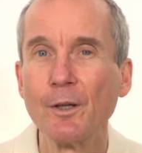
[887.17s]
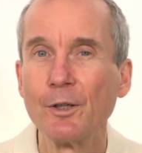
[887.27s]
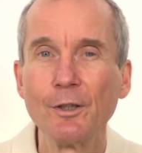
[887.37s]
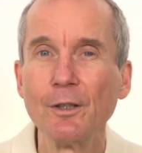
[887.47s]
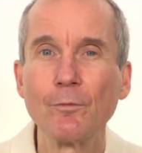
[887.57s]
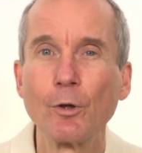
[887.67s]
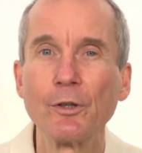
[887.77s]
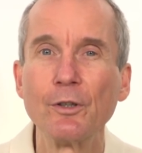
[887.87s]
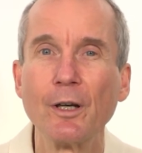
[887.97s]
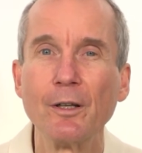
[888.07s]
He didn't want to
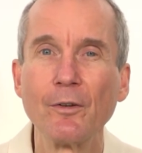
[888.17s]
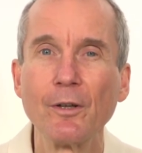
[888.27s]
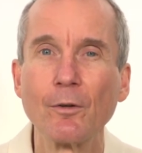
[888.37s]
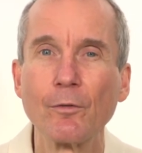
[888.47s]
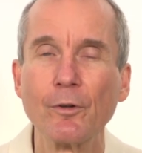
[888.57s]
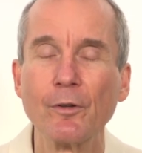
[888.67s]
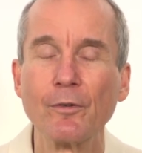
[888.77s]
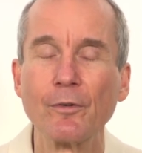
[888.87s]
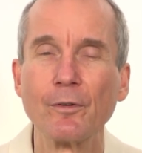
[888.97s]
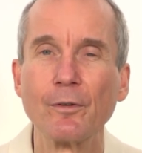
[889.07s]
hear anything of this.